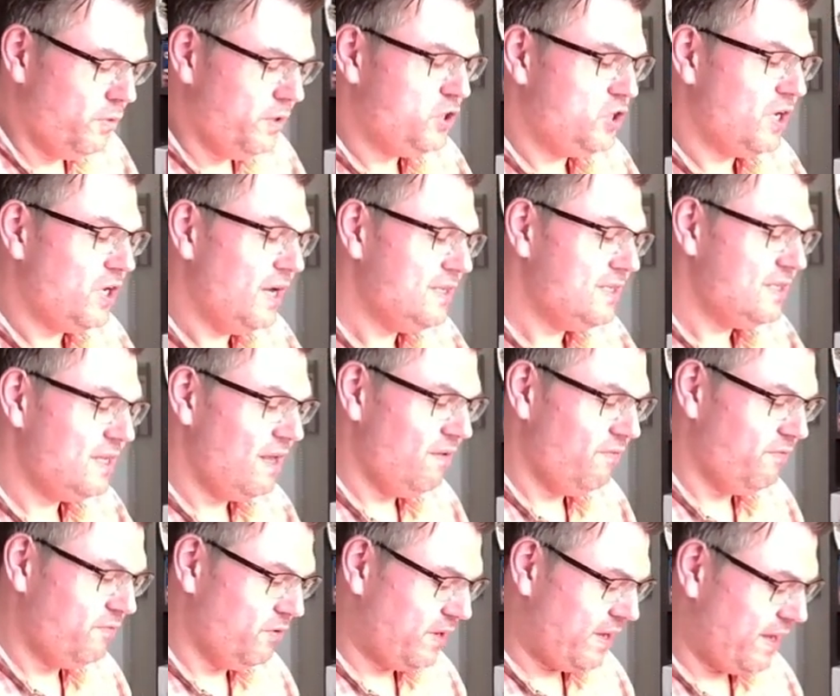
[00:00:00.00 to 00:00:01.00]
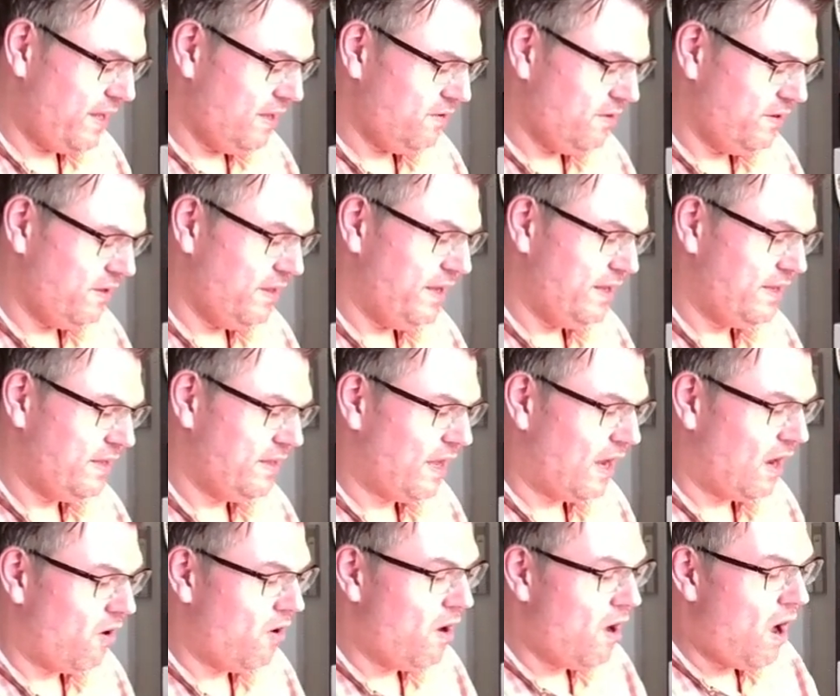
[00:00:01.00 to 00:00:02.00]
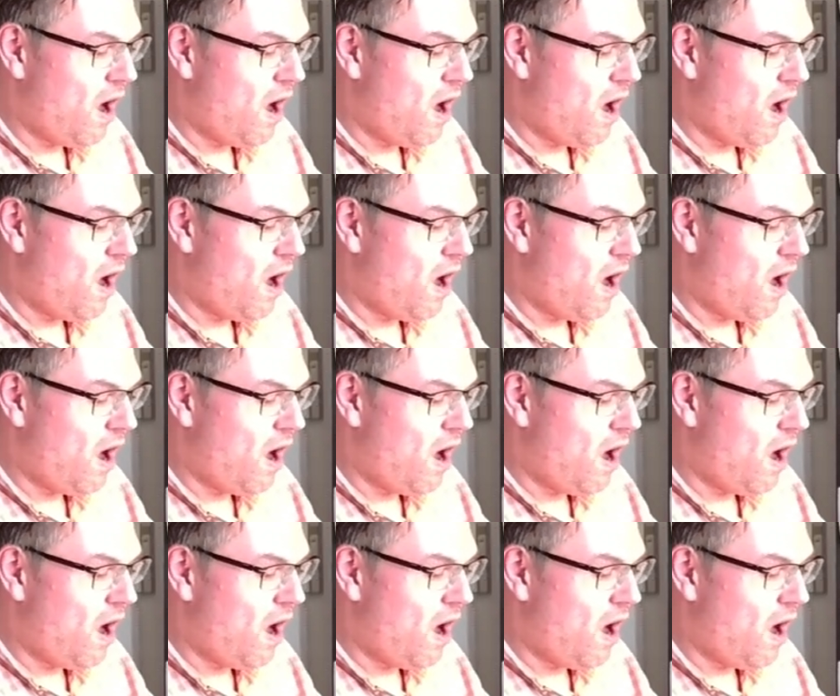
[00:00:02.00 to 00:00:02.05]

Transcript: just have to calculate now